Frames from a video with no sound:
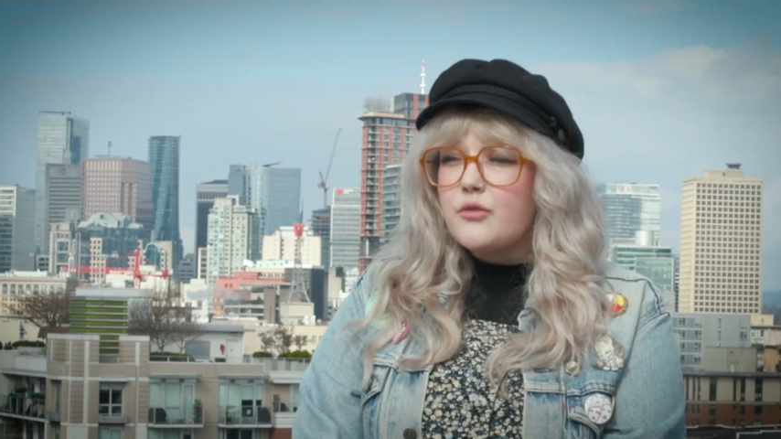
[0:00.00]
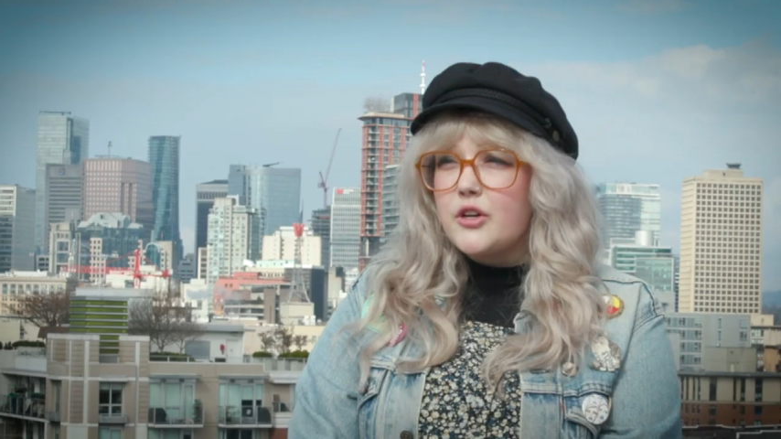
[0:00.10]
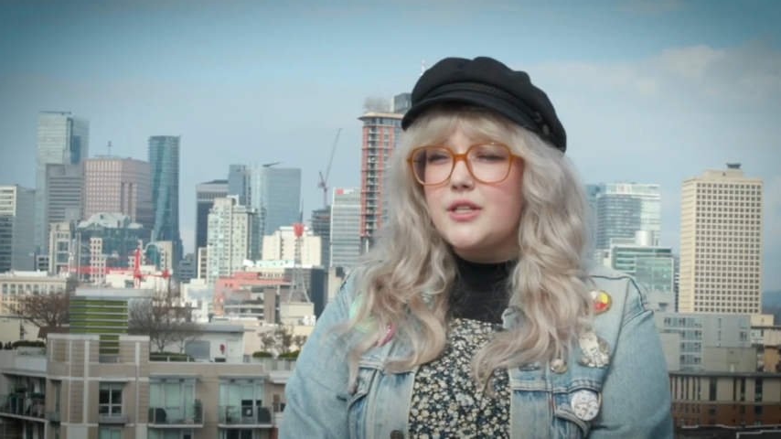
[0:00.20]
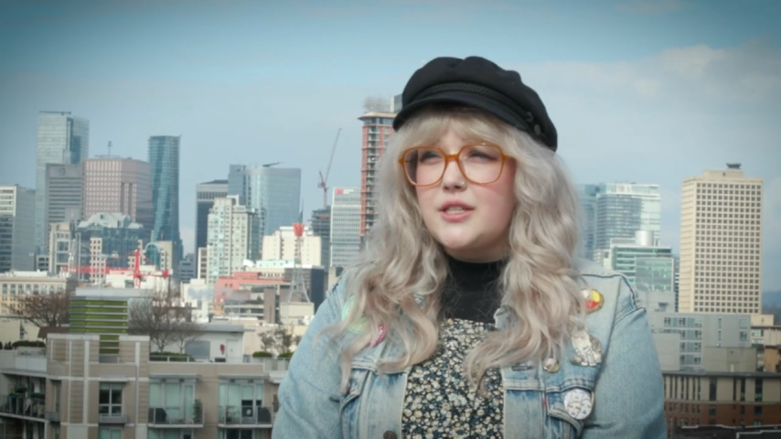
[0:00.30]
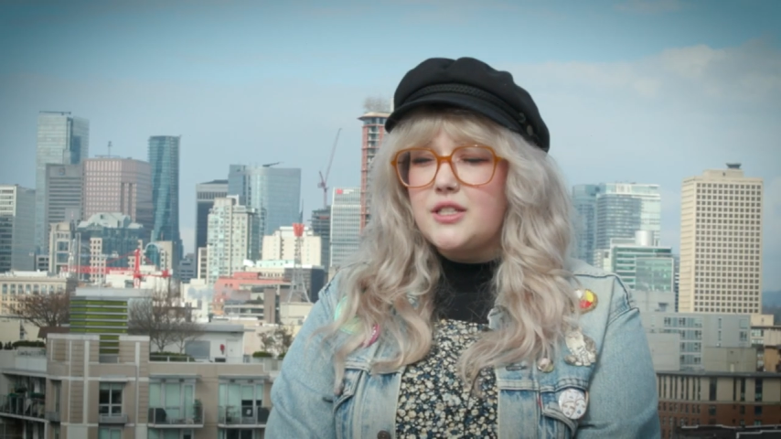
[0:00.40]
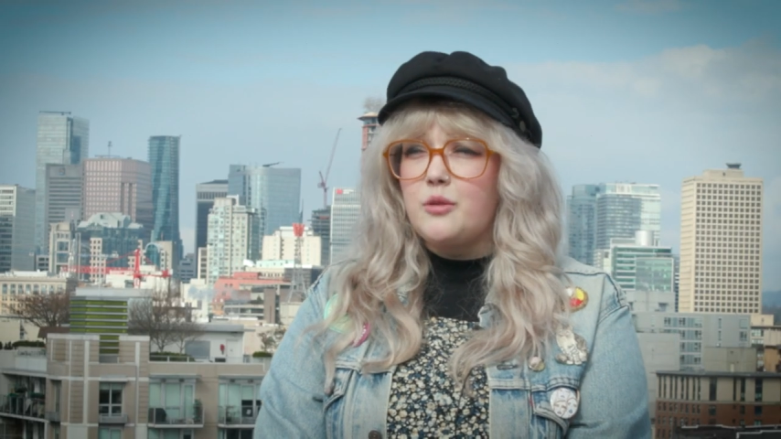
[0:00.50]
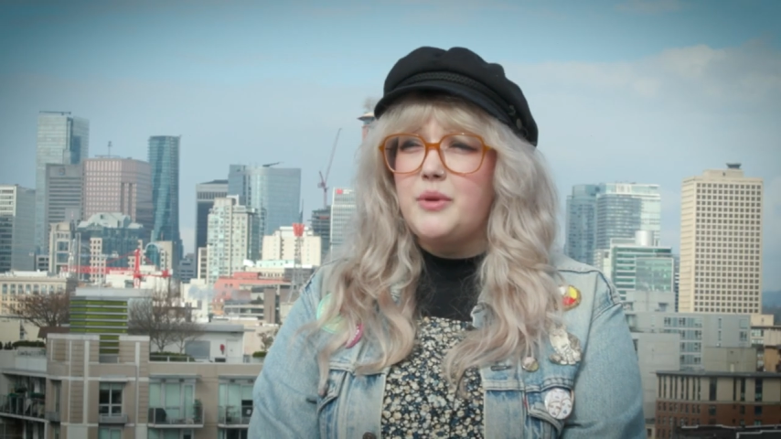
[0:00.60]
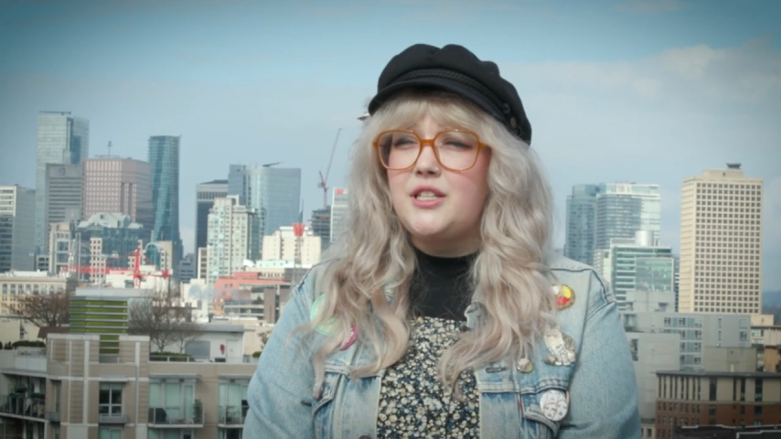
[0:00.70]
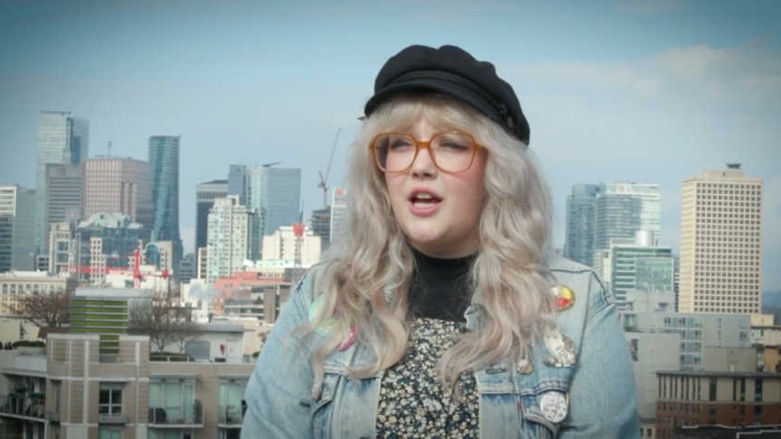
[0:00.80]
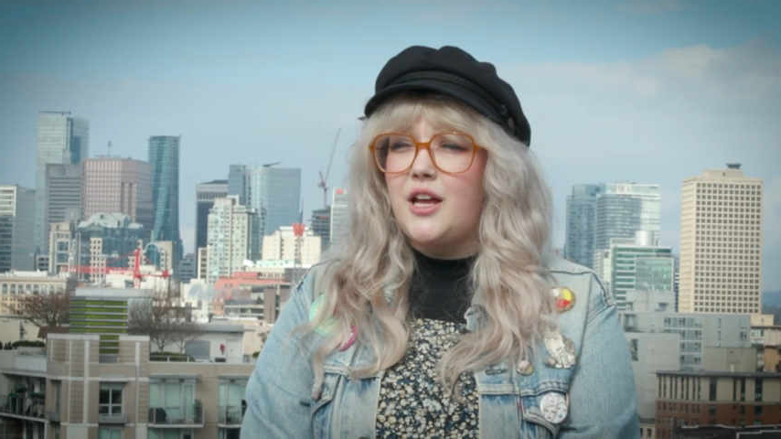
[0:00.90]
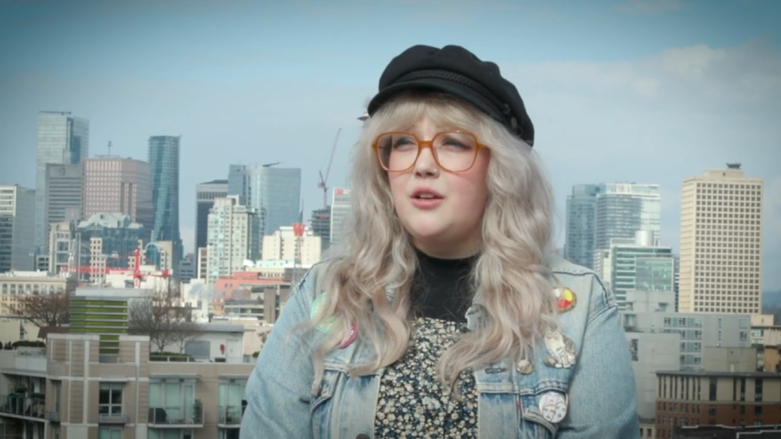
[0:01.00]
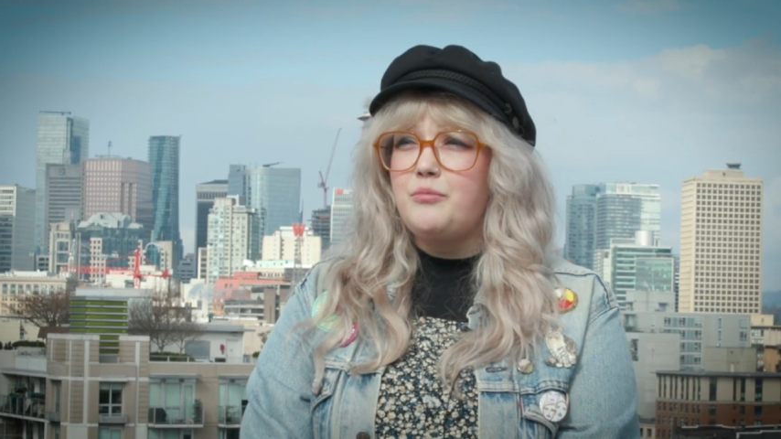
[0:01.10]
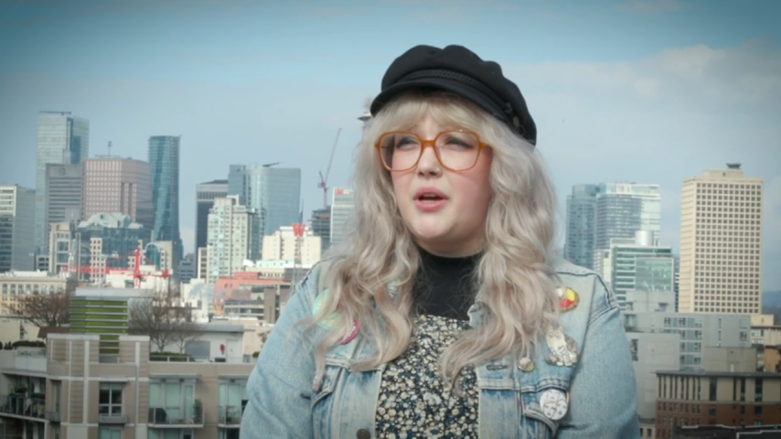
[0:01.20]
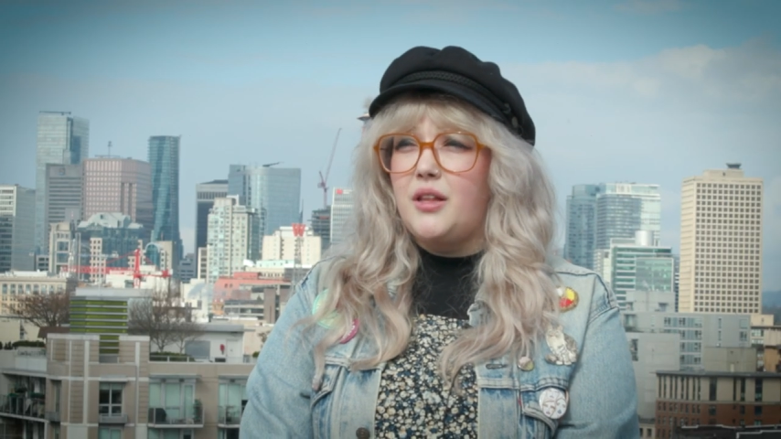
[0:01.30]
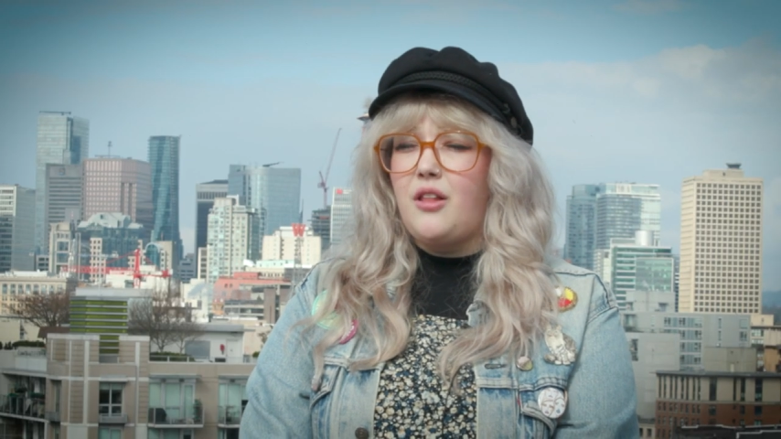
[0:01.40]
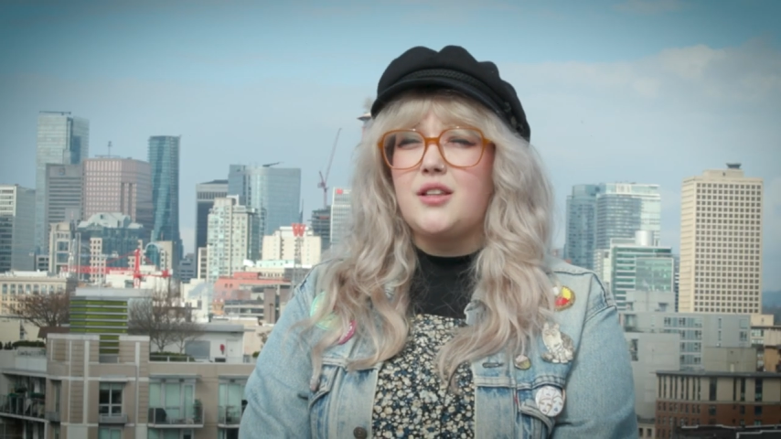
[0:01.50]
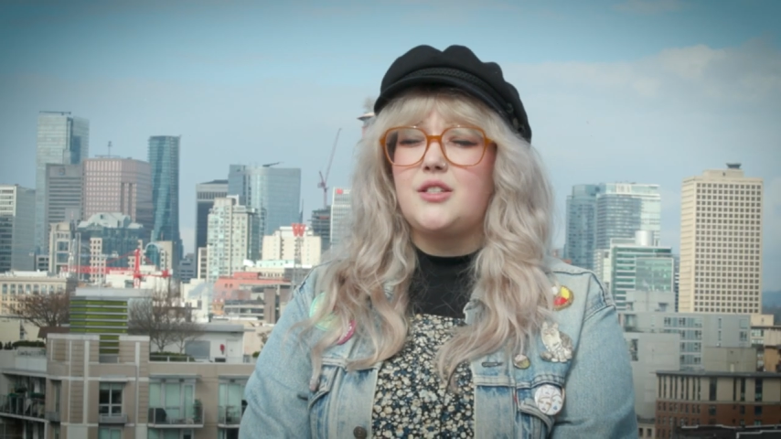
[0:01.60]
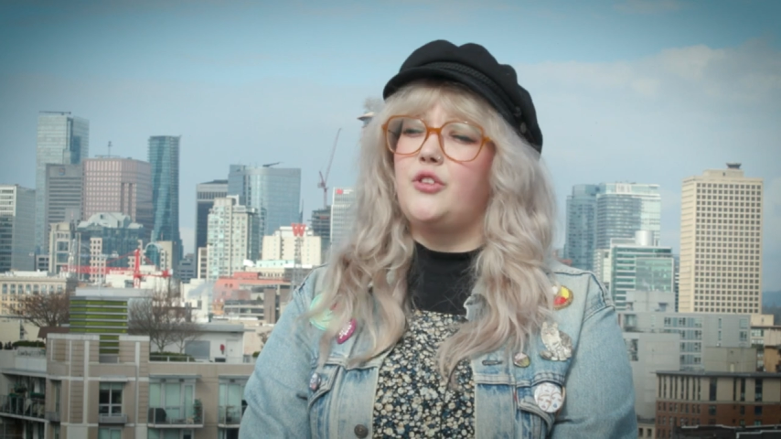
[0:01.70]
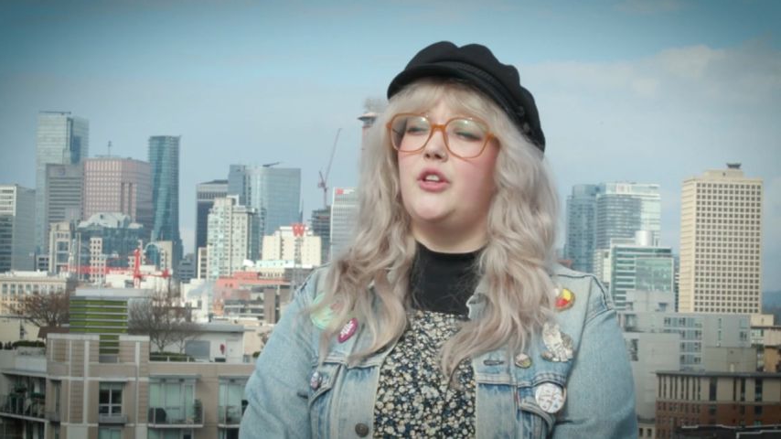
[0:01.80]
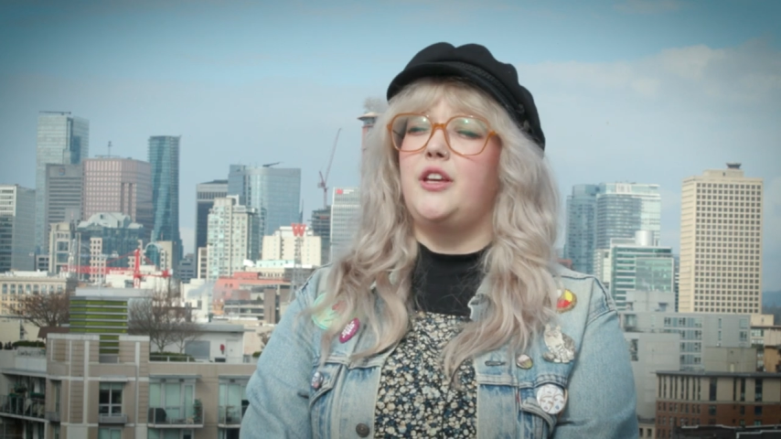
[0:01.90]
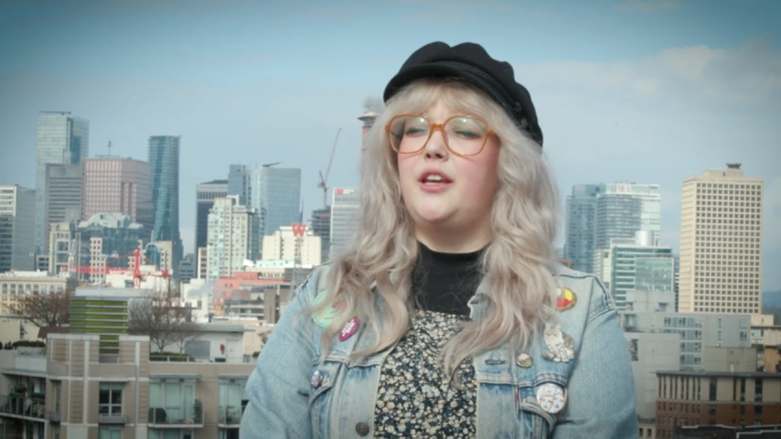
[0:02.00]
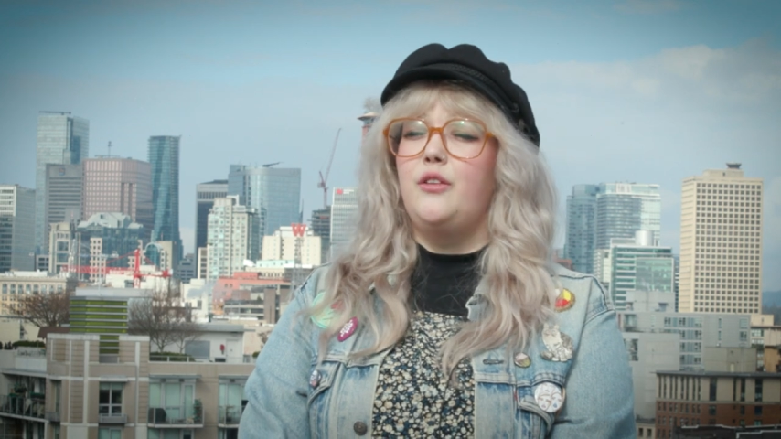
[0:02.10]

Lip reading: of work to still be done, but lots of really,